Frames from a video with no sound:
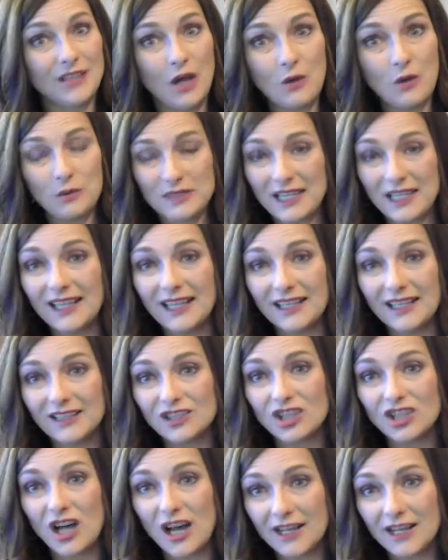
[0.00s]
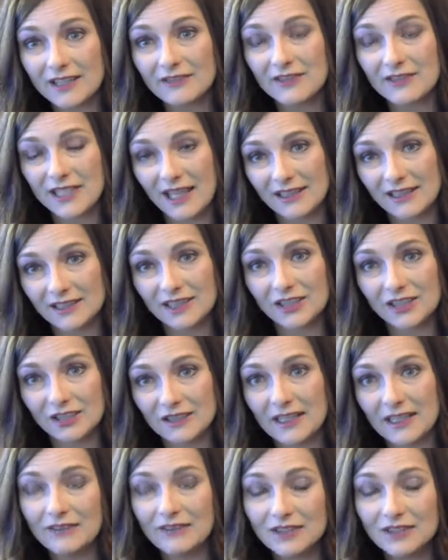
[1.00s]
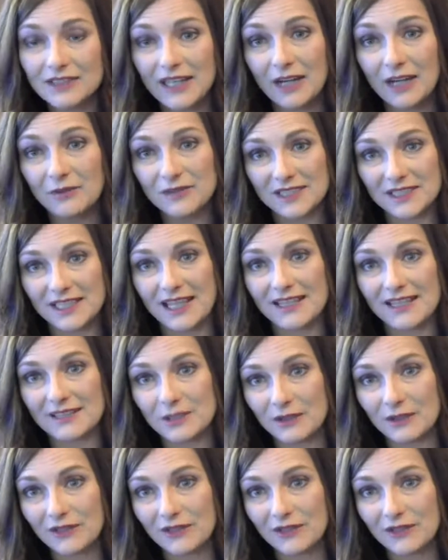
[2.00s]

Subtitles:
don't take a lot of technical level nowadays.